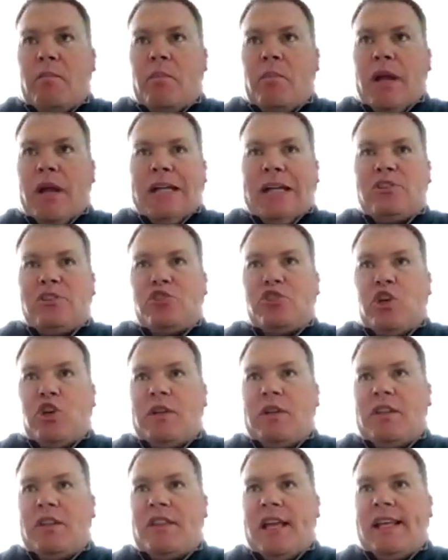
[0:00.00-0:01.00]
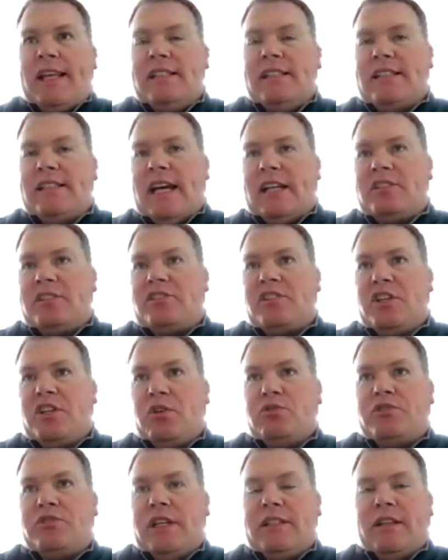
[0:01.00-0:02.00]
but I certainly think he's got a
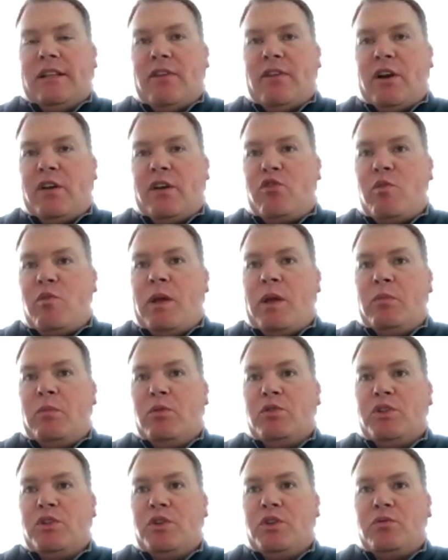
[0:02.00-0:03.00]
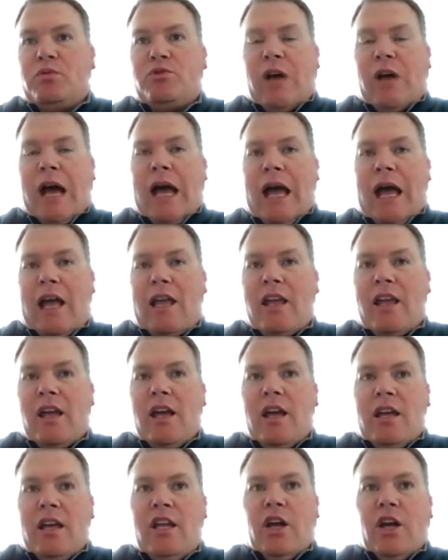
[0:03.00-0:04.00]
skill set that very few people do. So,
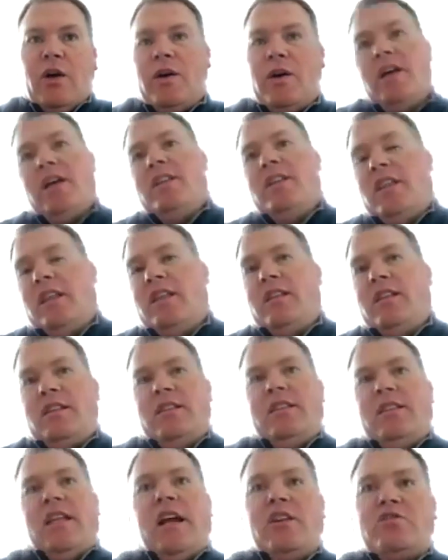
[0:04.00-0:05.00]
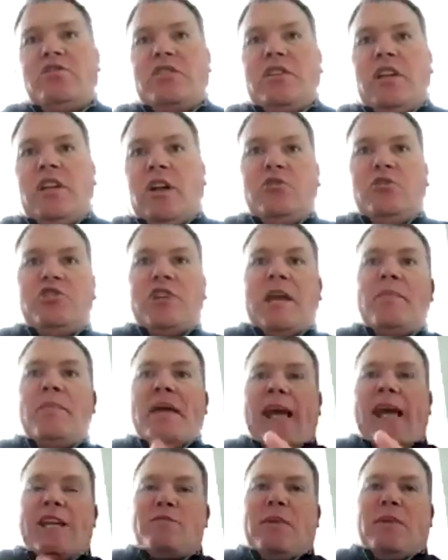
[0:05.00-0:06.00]

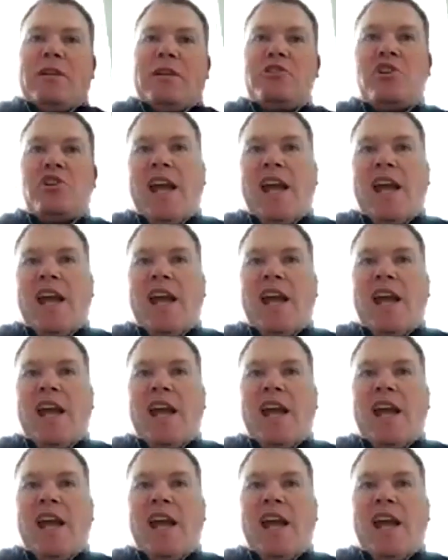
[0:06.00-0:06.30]
JB asked about